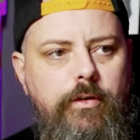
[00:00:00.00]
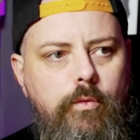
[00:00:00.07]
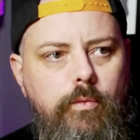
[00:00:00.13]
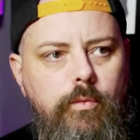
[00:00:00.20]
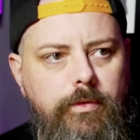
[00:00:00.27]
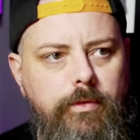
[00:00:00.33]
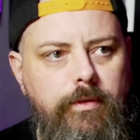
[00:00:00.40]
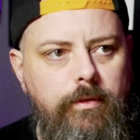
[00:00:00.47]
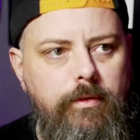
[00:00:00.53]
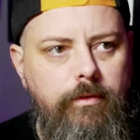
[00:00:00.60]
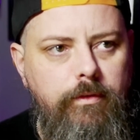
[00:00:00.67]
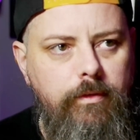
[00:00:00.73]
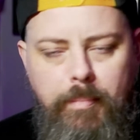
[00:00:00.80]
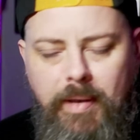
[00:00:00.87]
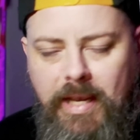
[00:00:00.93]
their own
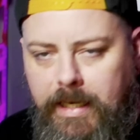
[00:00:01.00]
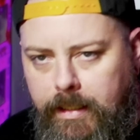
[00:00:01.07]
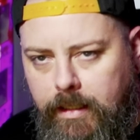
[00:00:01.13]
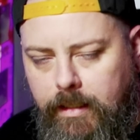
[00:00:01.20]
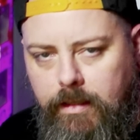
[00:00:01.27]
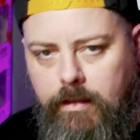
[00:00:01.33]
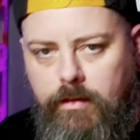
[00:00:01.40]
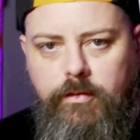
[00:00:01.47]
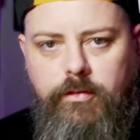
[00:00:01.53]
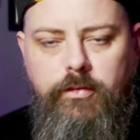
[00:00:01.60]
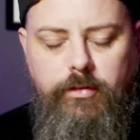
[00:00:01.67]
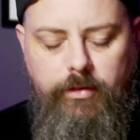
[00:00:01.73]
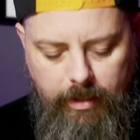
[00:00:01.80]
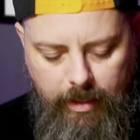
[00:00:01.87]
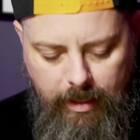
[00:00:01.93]

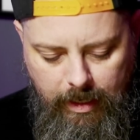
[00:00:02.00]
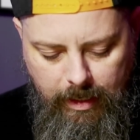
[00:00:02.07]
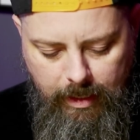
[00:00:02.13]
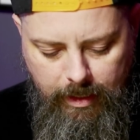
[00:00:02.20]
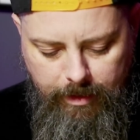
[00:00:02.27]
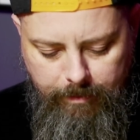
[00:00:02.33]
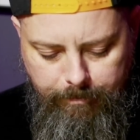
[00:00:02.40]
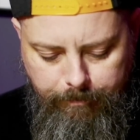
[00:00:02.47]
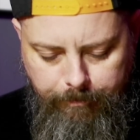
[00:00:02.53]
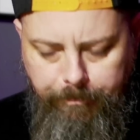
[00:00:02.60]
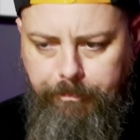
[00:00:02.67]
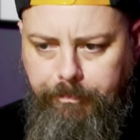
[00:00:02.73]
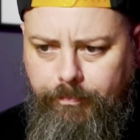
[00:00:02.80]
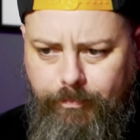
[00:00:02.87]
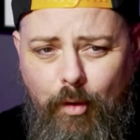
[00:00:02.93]
opinions, and
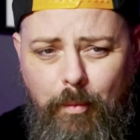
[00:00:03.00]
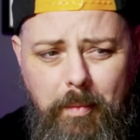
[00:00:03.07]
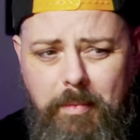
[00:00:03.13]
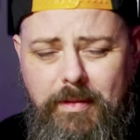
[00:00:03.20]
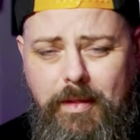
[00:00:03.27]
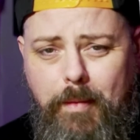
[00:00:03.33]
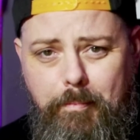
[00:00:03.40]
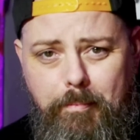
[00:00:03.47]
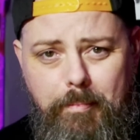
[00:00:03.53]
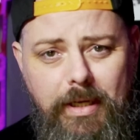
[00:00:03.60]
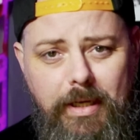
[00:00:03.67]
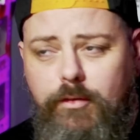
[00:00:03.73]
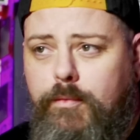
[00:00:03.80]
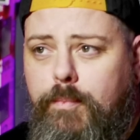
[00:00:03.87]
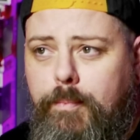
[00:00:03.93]
probably the
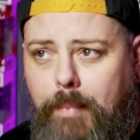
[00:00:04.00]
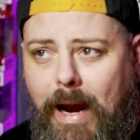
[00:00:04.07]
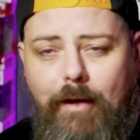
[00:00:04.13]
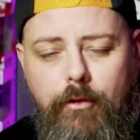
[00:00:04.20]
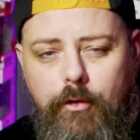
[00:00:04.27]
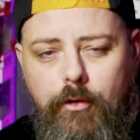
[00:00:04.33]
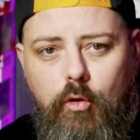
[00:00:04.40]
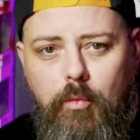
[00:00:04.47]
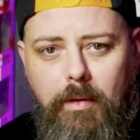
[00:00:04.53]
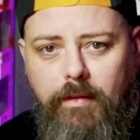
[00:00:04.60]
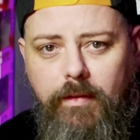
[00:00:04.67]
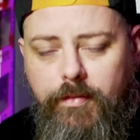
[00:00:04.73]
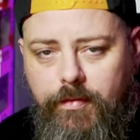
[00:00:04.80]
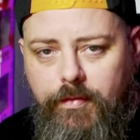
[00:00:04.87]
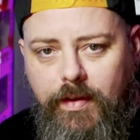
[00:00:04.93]
biggest
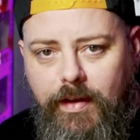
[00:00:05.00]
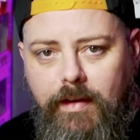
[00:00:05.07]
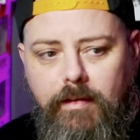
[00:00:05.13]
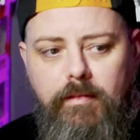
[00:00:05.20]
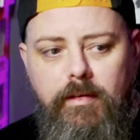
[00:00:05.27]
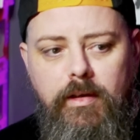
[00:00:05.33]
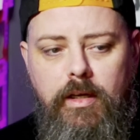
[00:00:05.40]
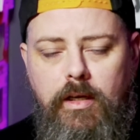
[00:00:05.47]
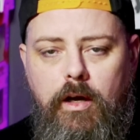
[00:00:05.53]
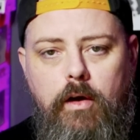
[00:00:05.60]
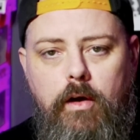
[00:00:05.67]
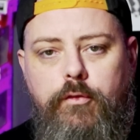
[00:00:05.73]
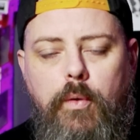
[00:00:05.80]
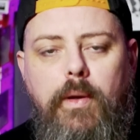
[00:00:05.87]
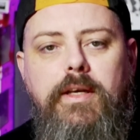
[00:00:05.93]
paranormal thing
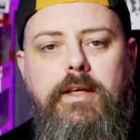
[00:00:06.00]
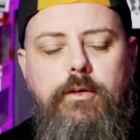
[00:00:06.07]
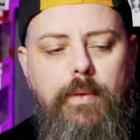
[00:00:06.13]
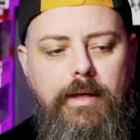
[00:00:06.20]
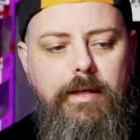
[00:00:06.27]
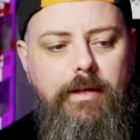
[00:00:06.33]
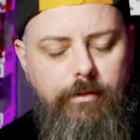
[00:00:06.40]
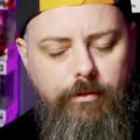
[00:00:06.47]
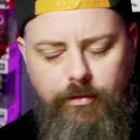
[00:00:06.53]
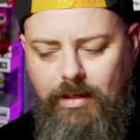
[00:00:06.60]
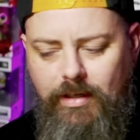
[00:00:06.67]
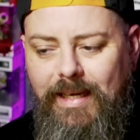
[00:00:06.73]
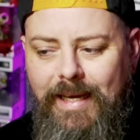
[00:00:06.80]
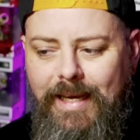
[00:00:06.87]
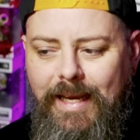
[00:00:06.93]
of
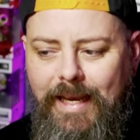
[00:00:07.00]
2023.